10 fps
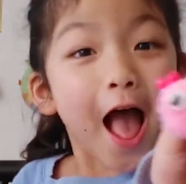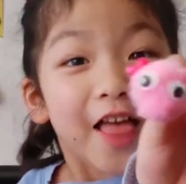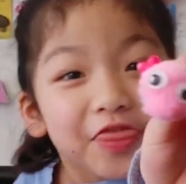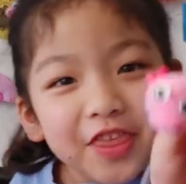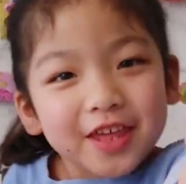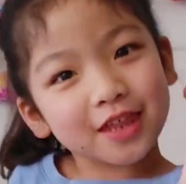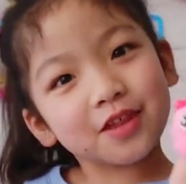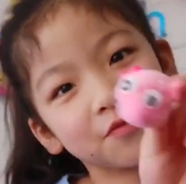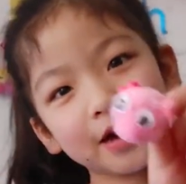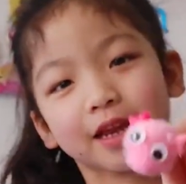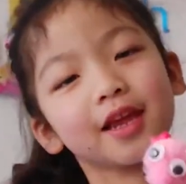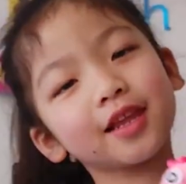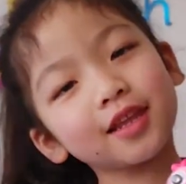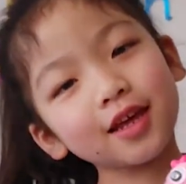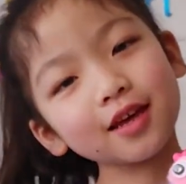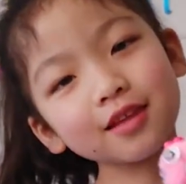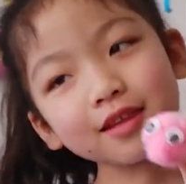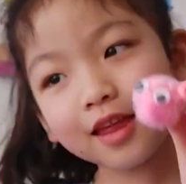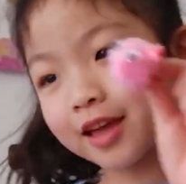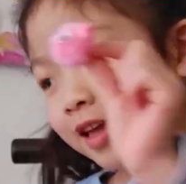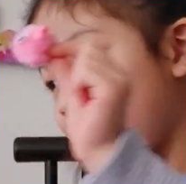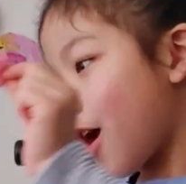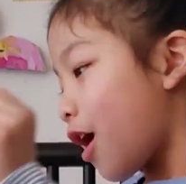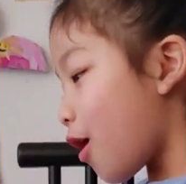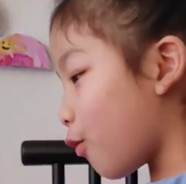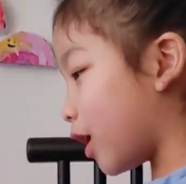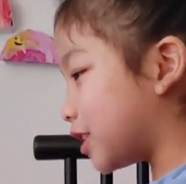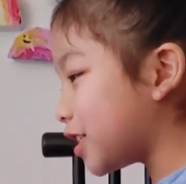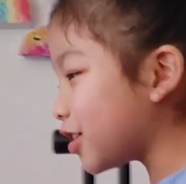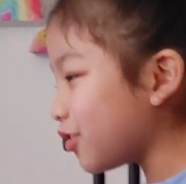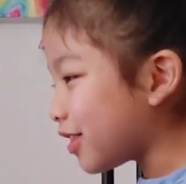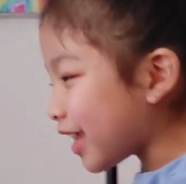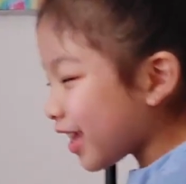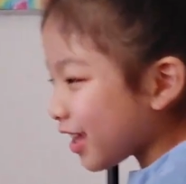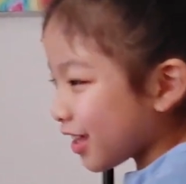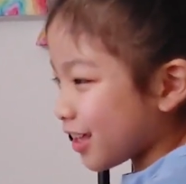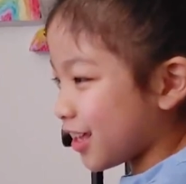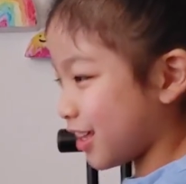And this is what it looks like. What do you think?